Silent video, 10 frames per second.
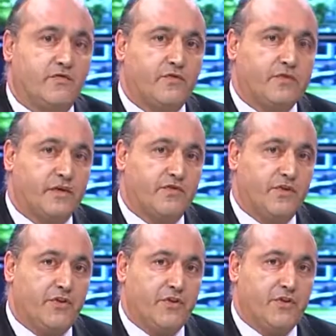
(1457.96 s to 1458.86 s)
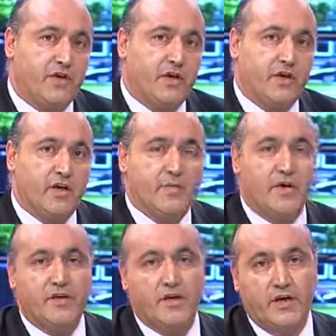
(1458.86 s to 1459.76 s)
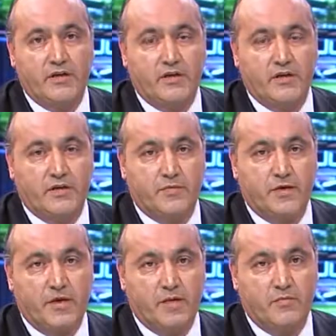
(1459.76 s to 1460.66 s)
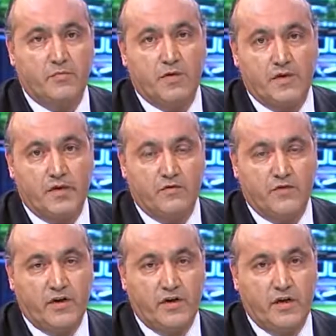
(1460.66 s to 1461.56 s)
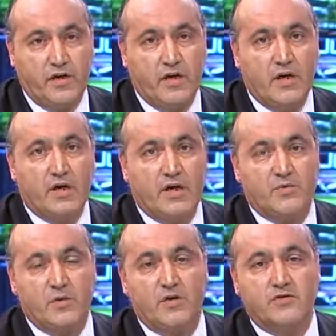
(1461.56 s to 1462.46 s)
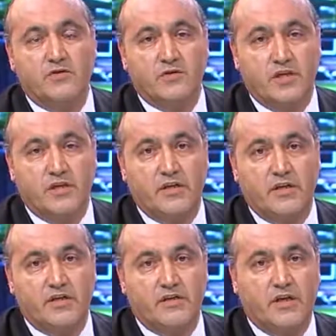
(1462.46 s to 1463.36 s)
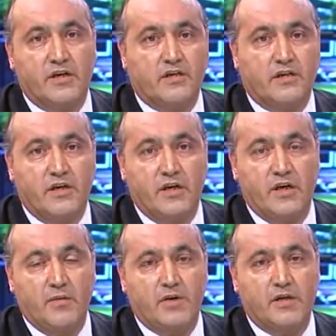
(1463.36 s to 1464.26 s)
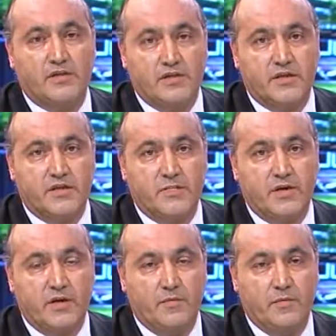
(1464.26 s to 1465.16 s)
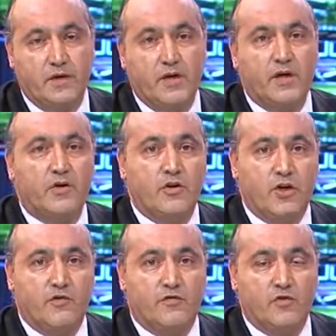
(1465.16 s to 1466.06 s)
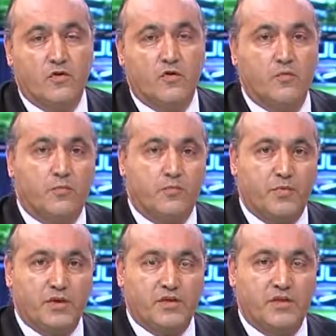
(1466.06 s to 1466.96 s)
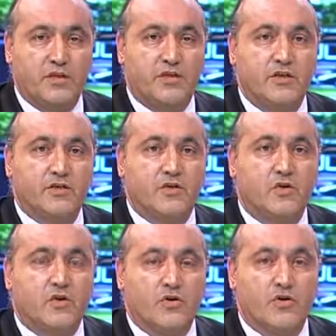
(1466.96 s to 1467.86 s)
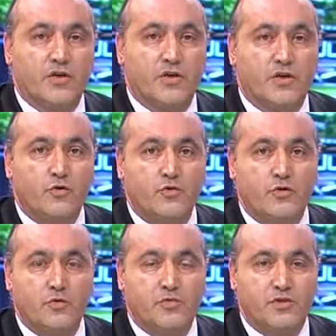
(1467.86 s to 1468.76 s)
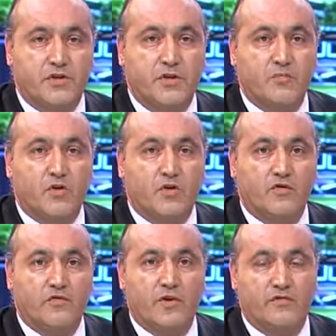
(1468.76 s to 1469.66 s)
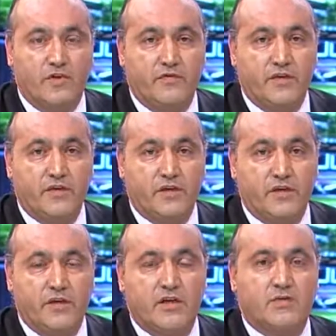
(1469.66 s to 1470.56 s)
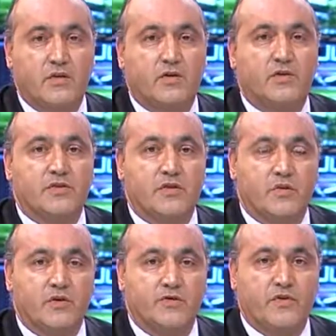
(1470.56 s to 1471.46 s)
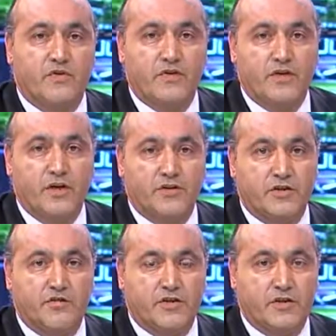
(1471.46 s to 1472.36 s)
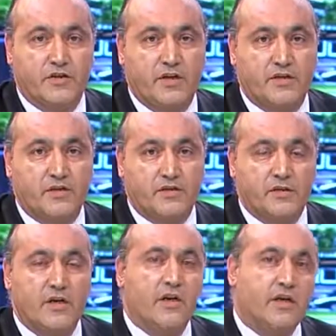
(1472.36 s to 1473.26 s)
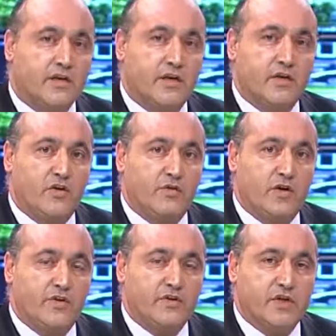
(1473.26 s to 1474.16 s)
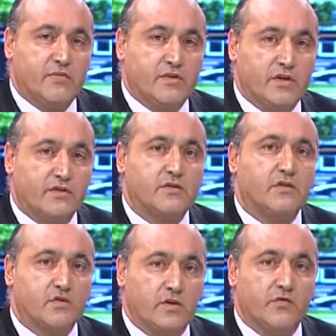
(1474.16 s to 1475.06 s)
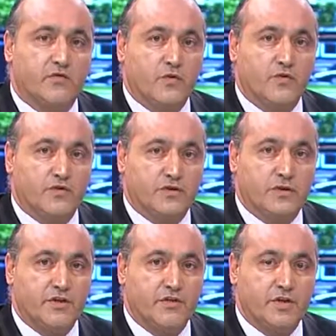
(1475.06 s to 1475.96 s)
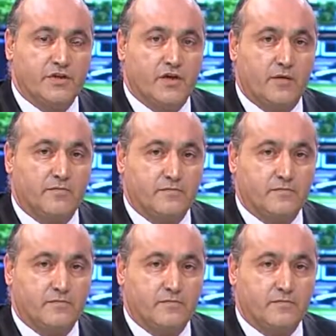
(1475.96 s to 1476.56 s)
7:30 a.m. and 8:30 p.m., Monday to Friday, as well as on Saturdays at 10 a.m. and 6 p.m. You can follow past editions on the YouTube stream of F Living channel, as well as the one of the Federation of Estate Agents. Thank you for having stayed with us. Looking forward to seeing you next time.